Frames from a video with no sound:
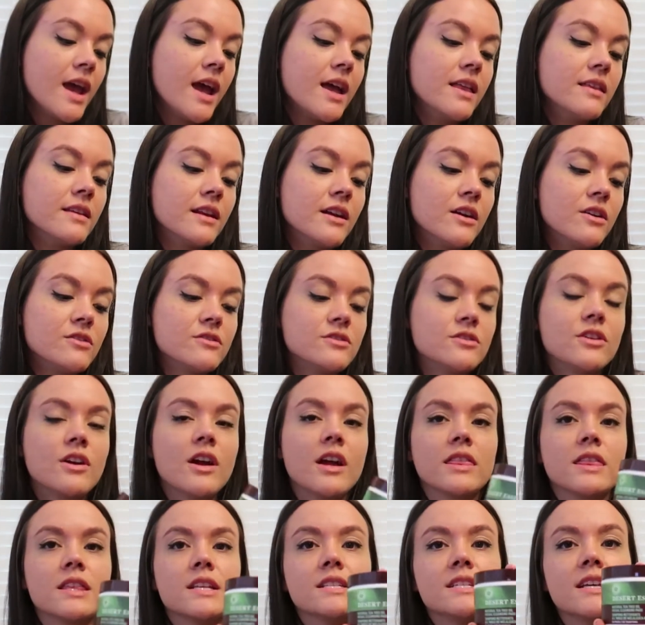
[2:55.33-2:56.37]
And then I also
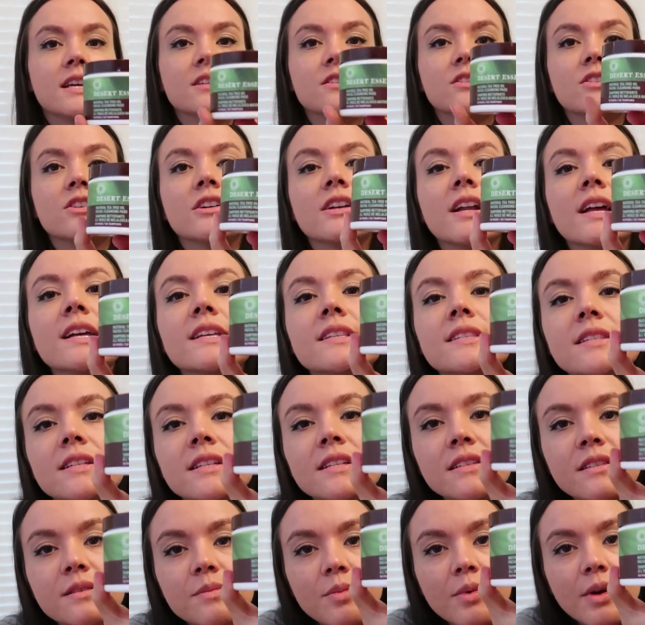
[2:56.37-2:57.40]
got the Desert
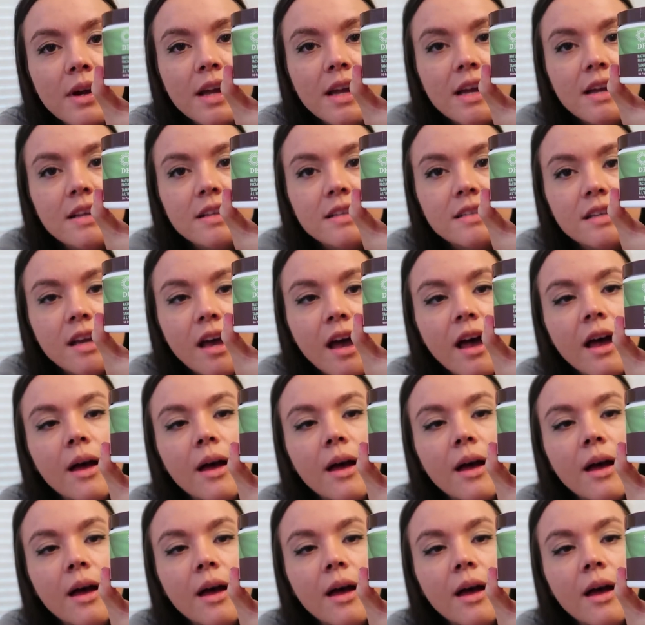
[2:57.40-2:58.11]
Essence brand